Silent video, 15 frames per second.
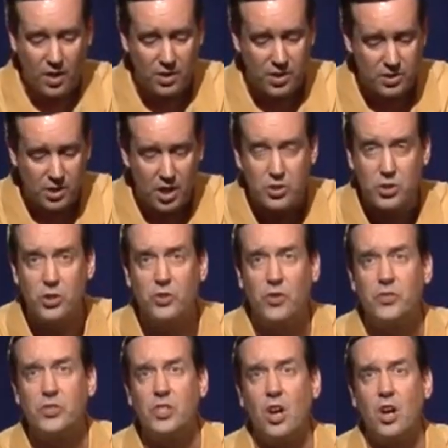This cluster
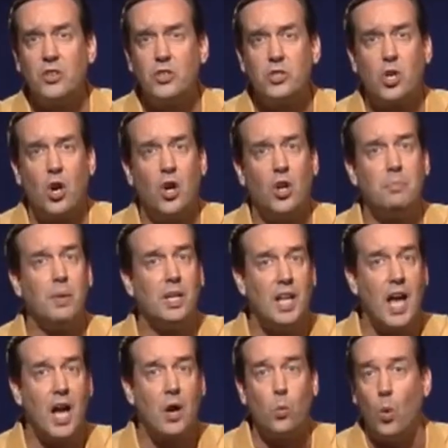of stars is called
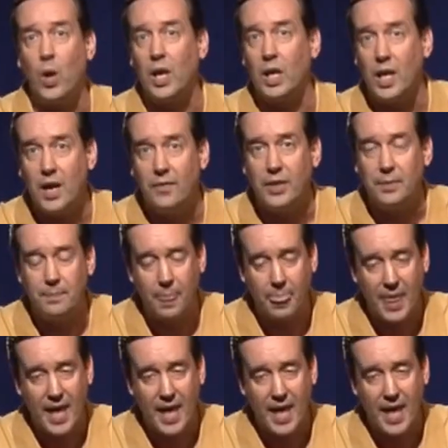Melat 111,